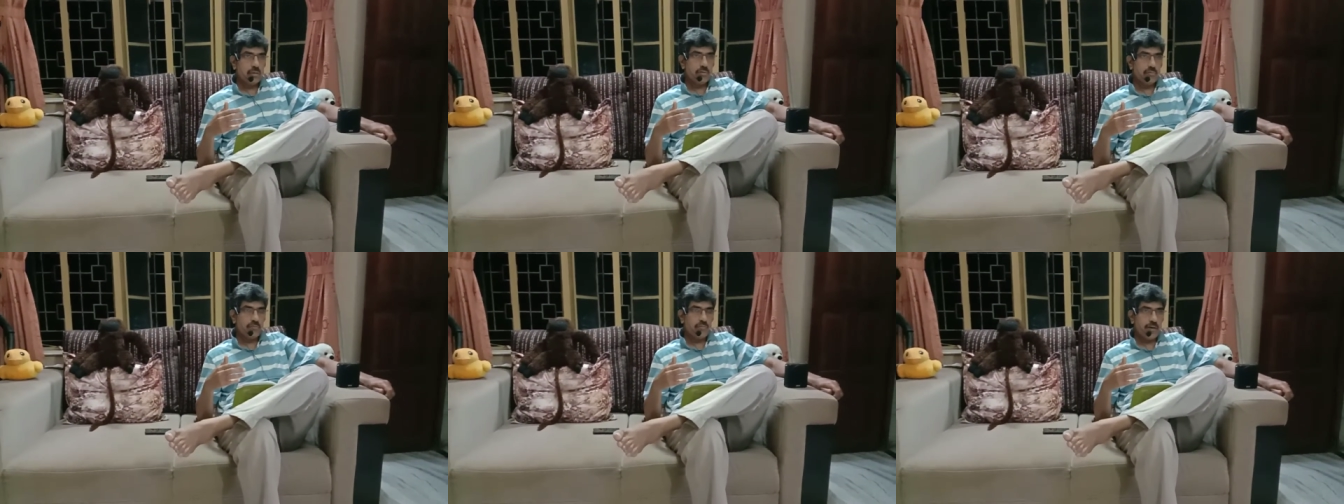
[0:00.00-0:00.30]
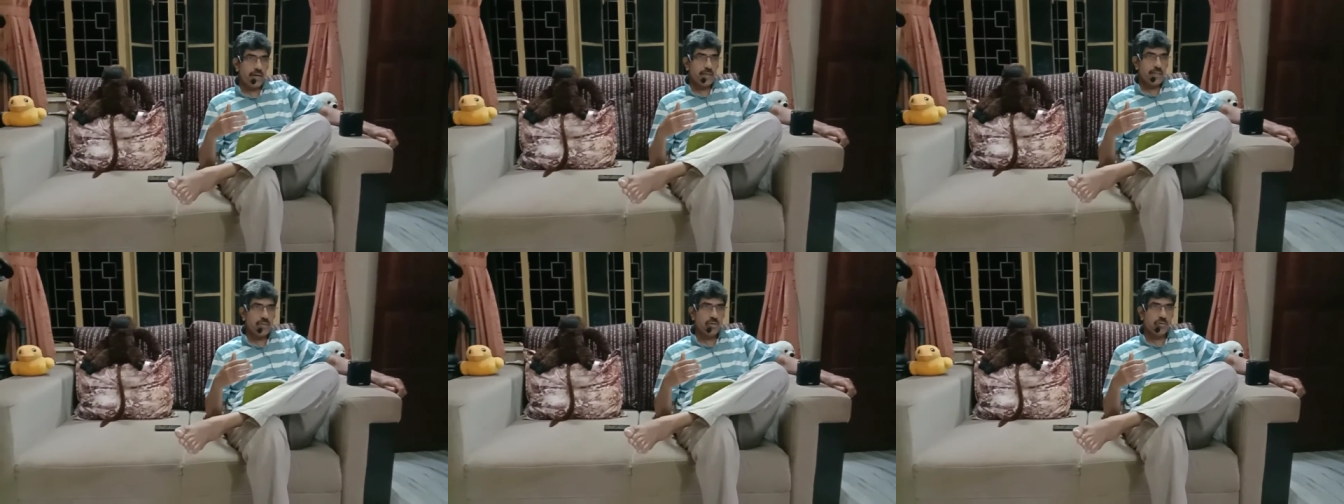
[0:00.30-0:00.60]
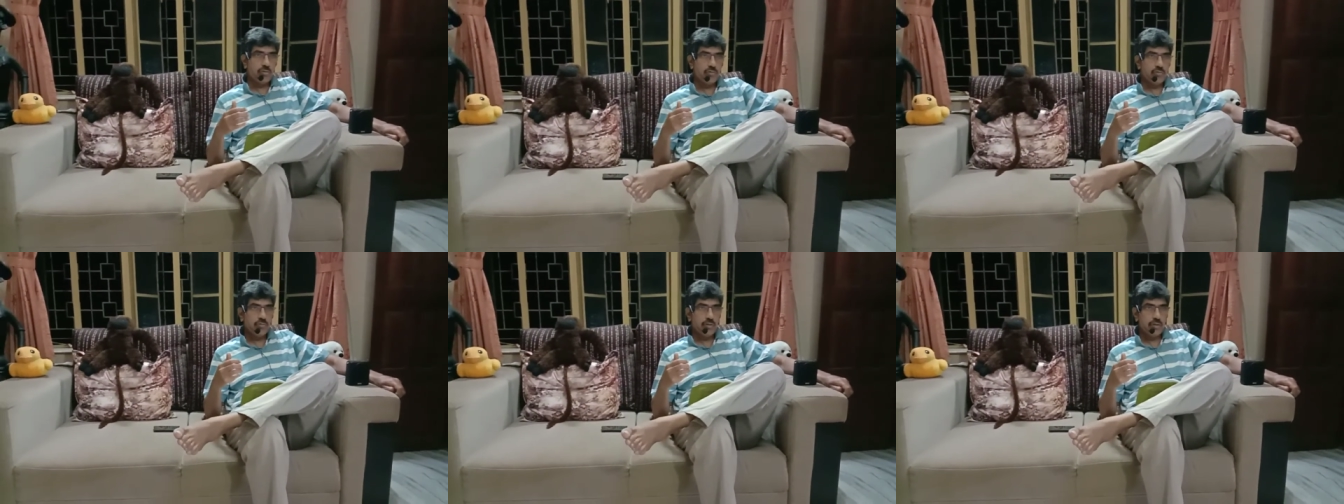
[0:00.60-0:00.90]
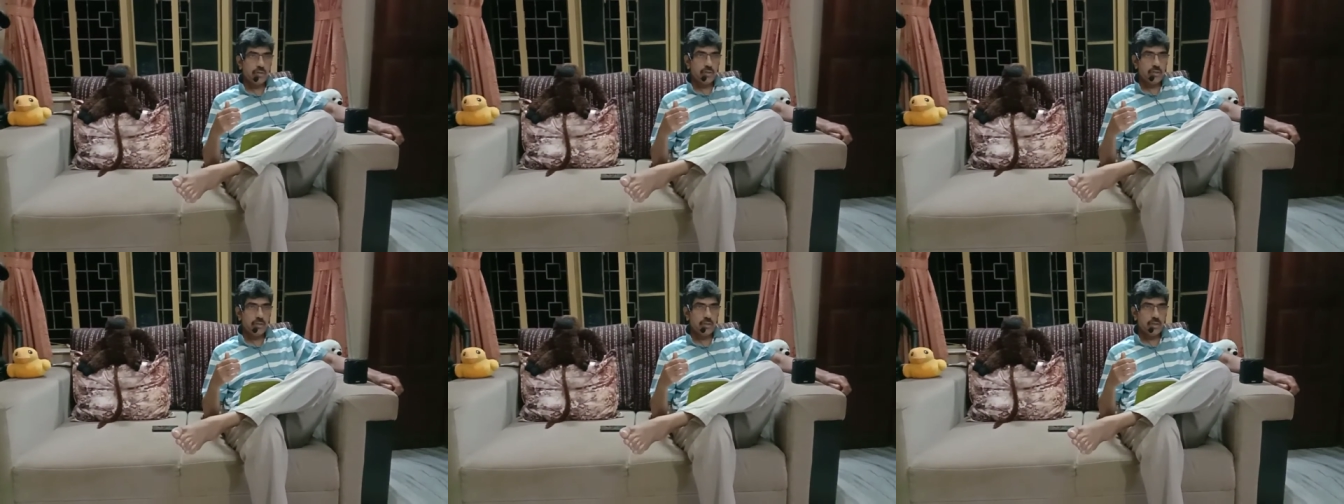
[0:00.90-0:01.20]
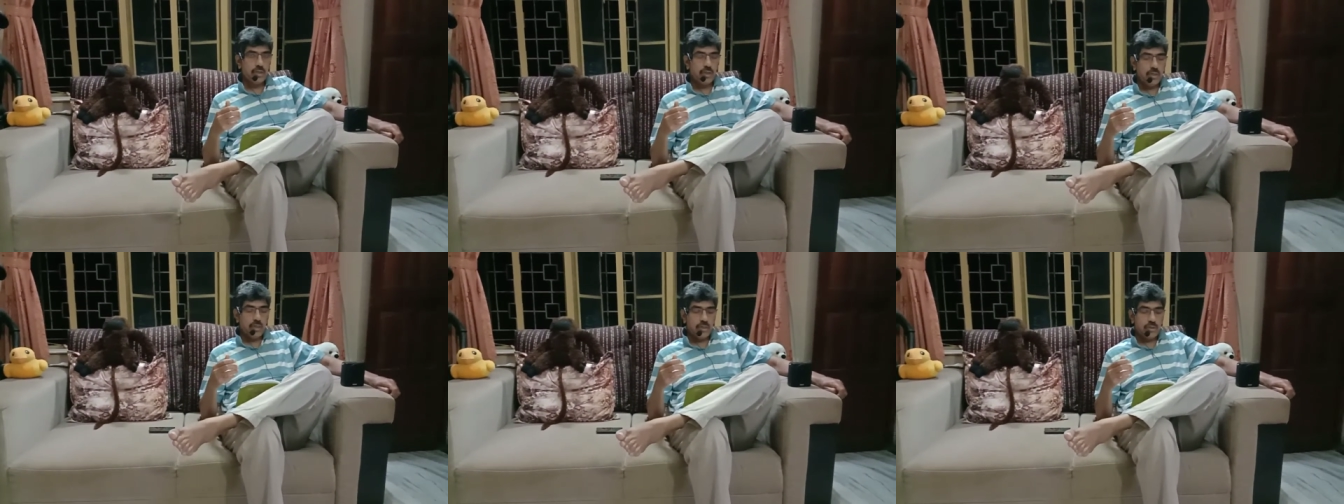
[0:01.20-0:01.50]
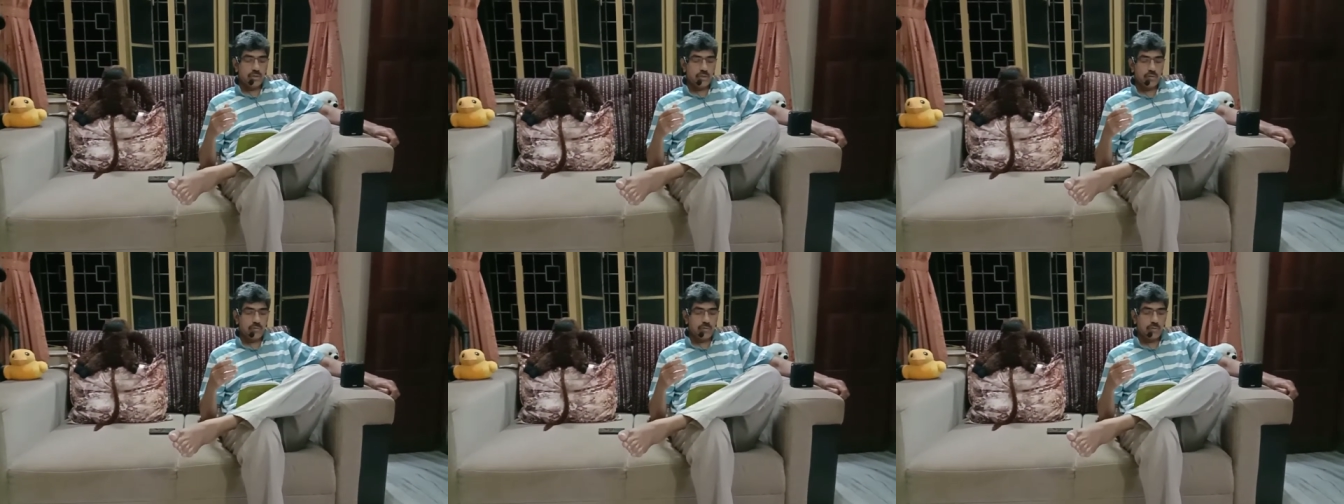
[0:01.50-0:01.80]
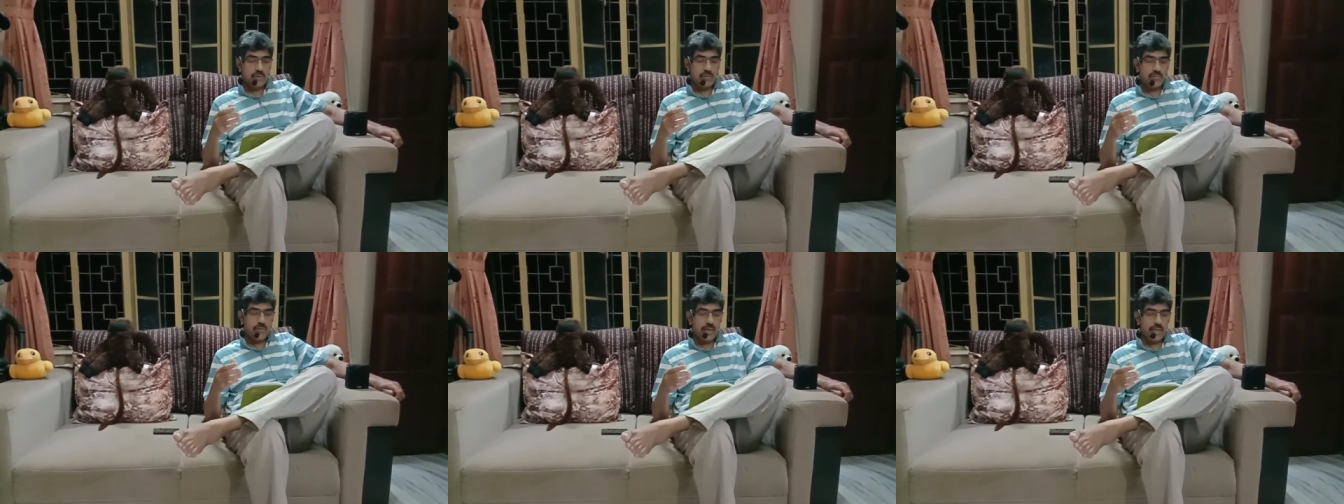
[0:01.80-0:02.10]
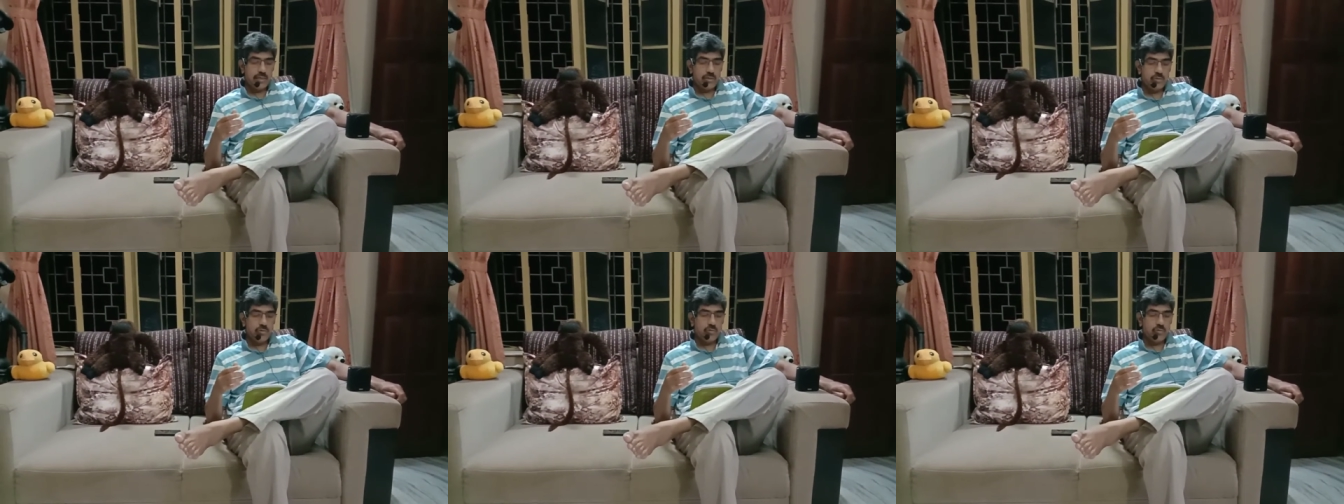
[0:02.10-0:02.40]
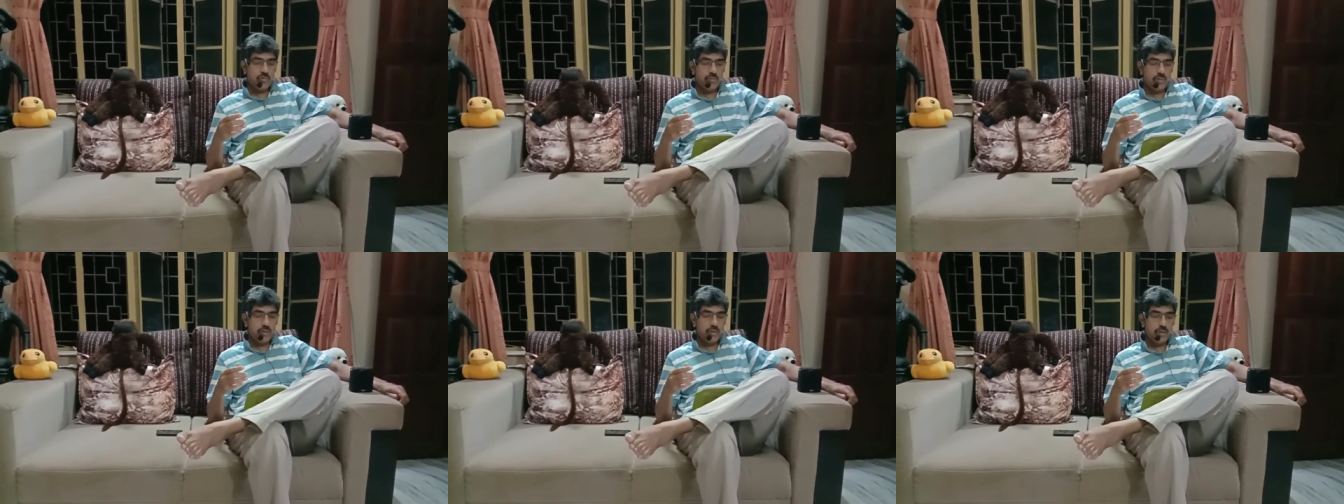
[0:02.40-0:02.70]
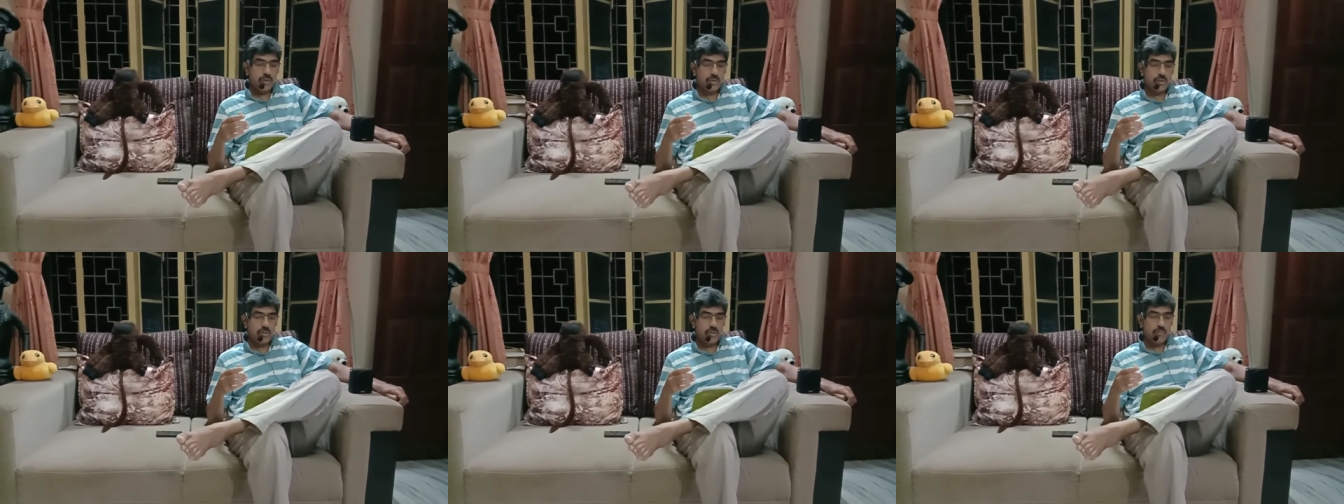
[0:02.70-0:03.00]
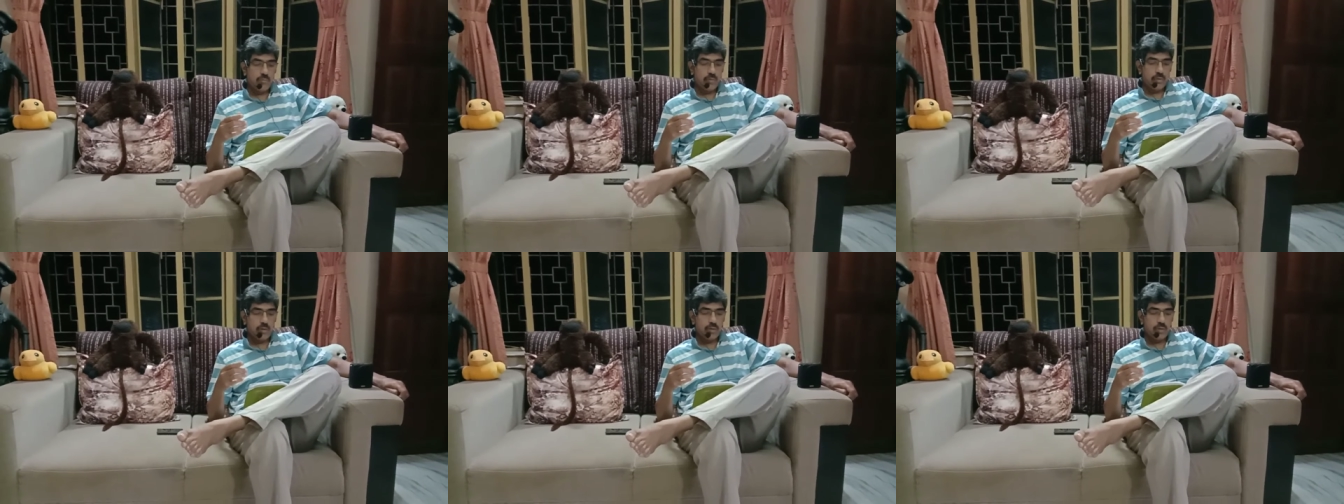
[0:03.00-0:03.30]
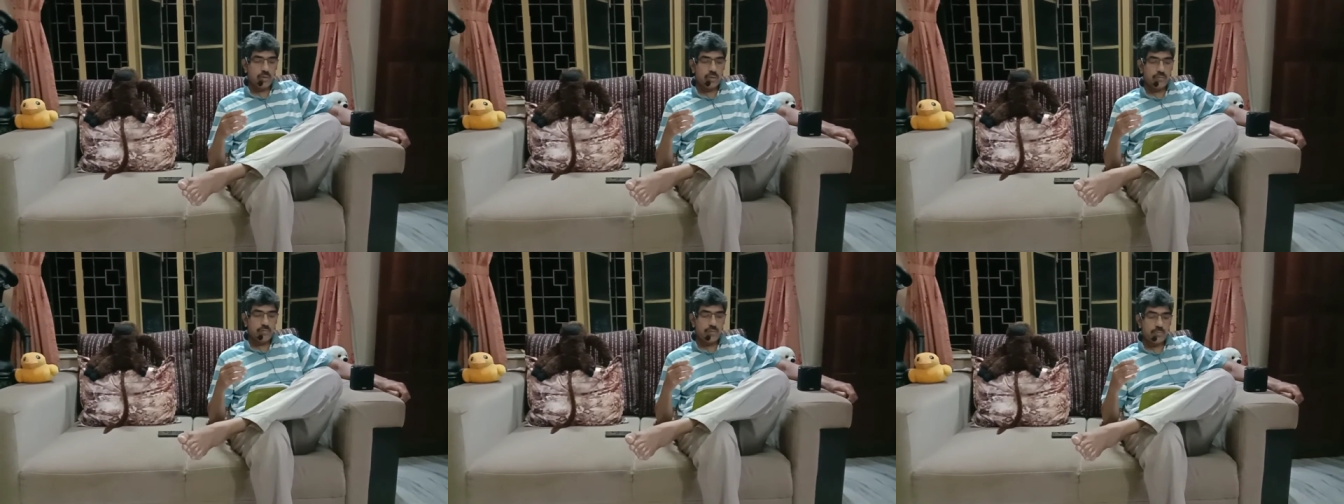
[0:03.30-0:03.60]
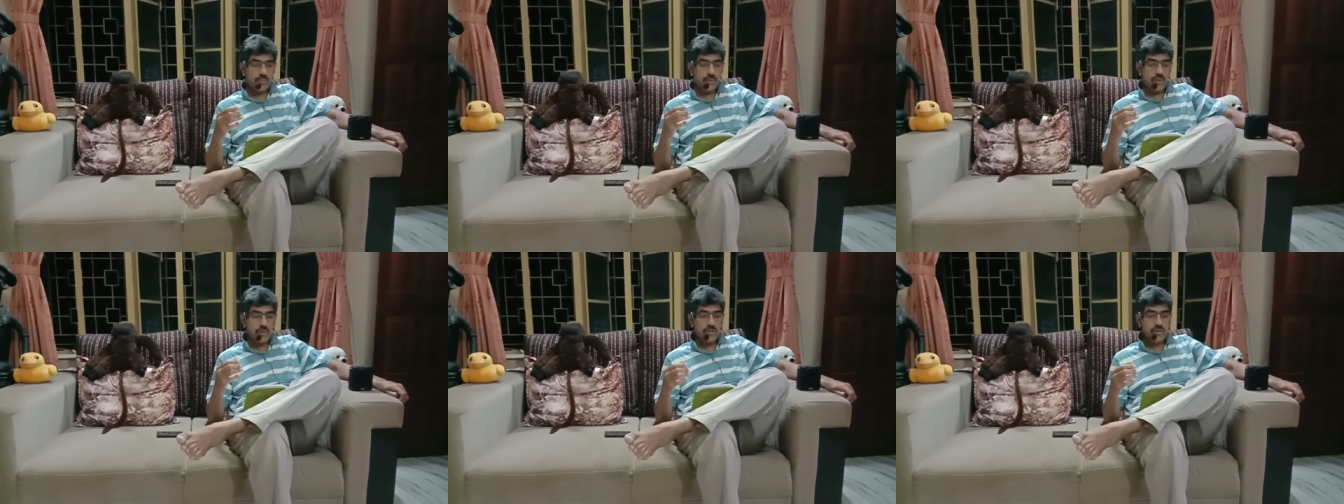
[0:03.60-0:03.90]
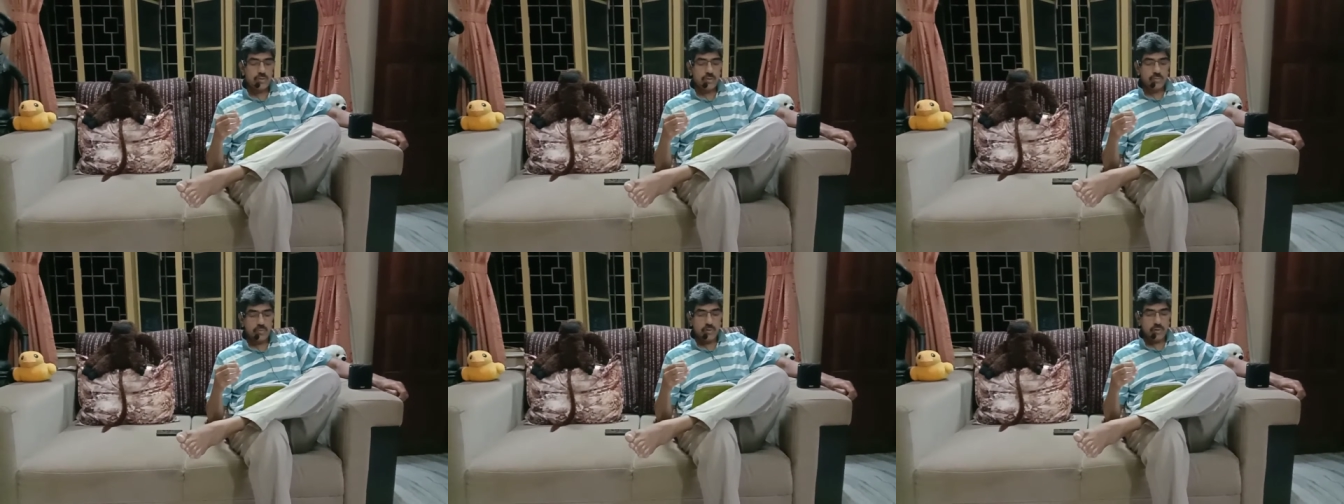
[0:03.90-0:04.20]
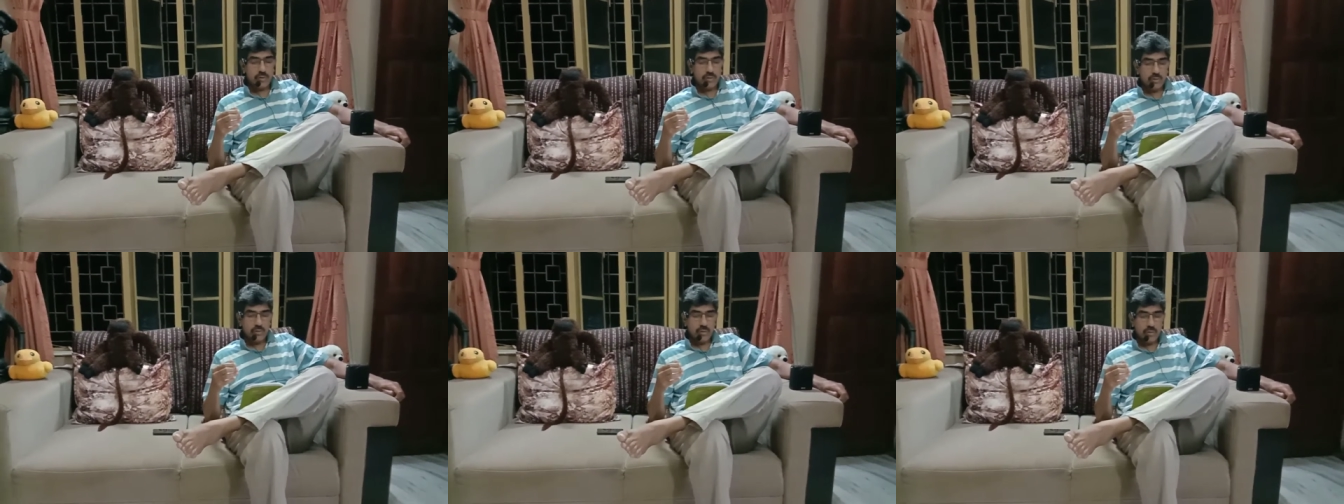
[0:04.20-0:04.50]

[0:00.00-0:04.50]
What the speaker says: fighting over it? She was fighting over it because of a principle.